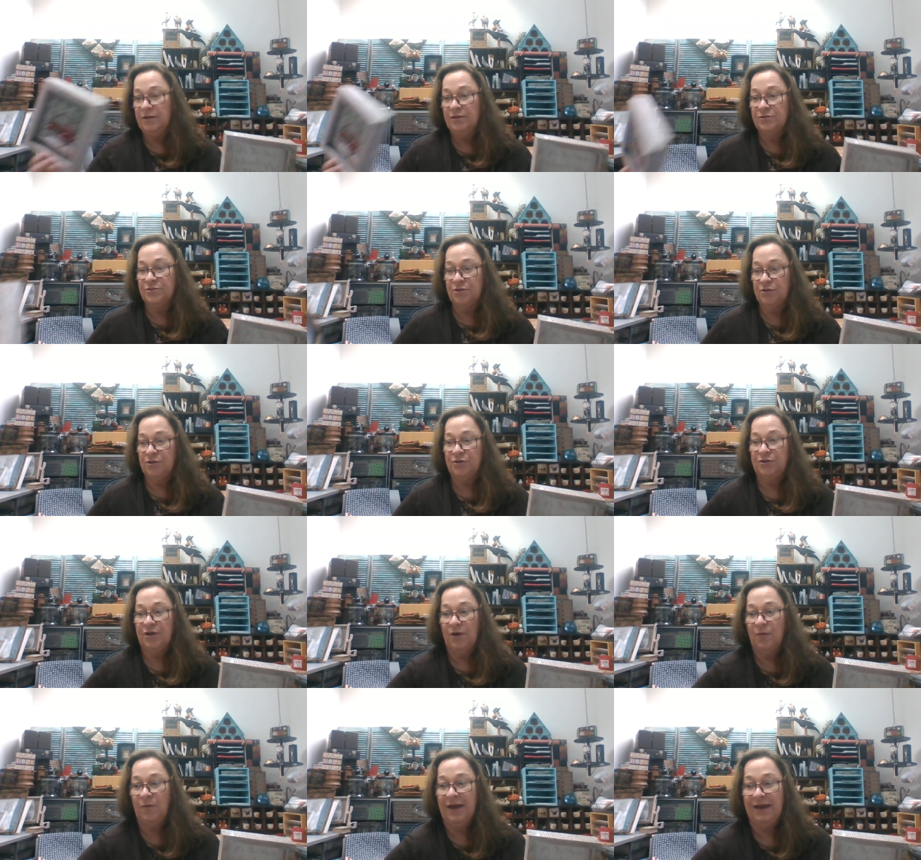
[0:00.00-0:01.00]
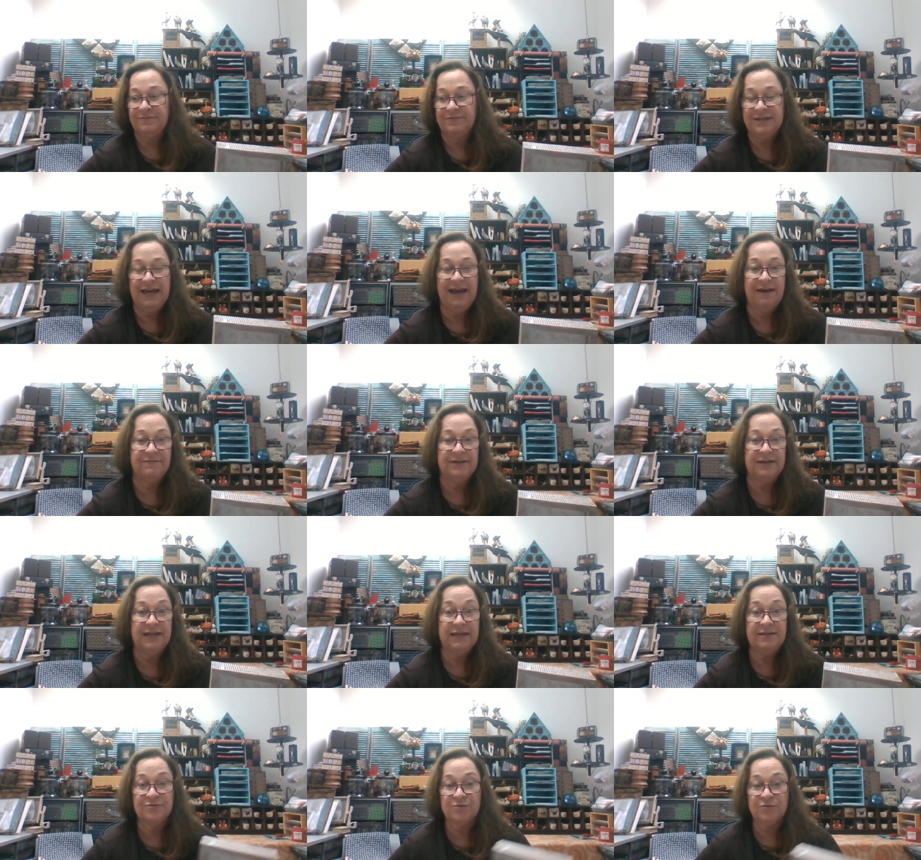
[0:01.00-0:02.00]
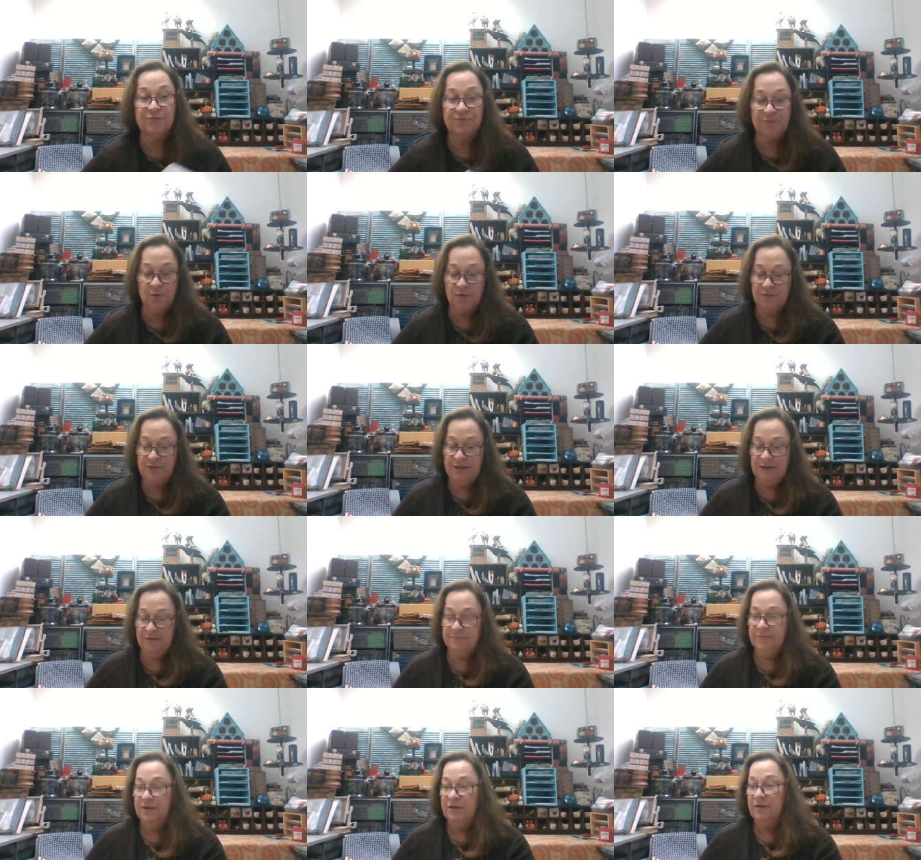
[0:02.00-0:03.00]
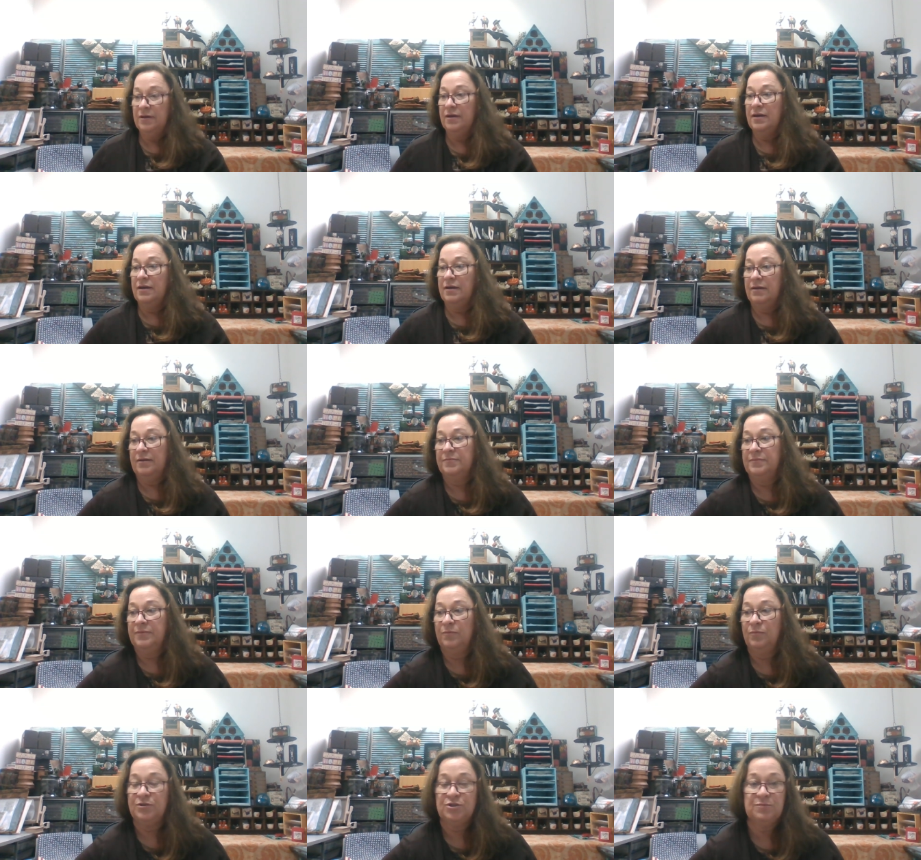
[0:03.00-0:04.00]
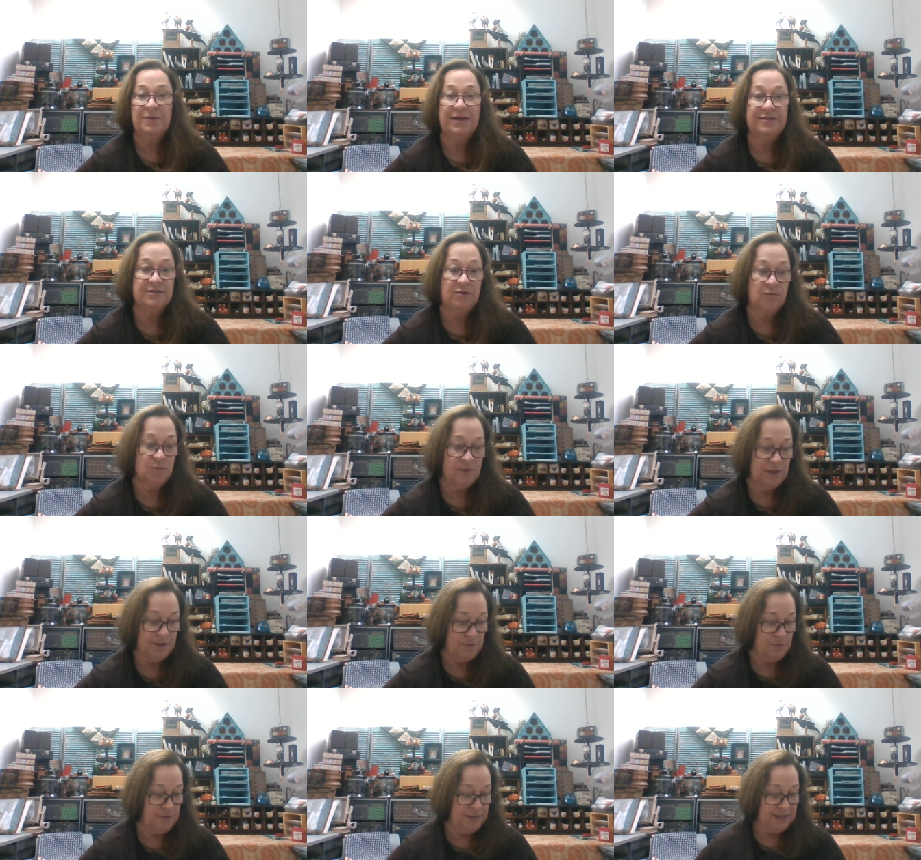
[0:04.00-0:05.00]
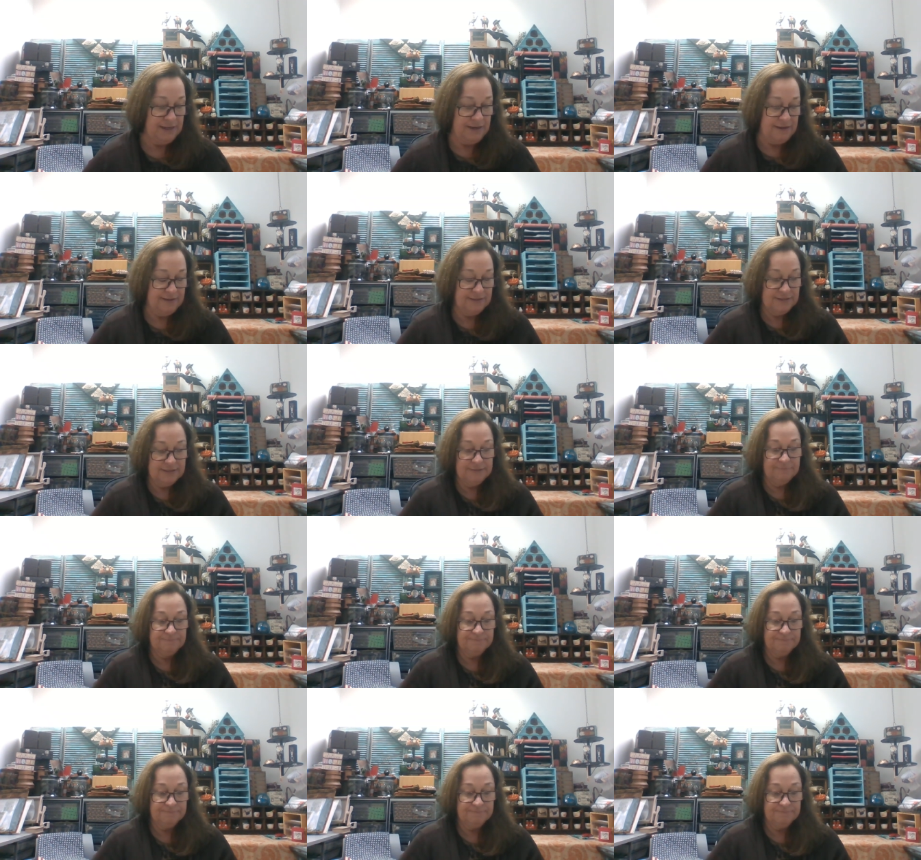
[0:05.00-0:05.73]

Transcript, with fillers: So you don't have to have an easel for them, um, which makes it really, really nice.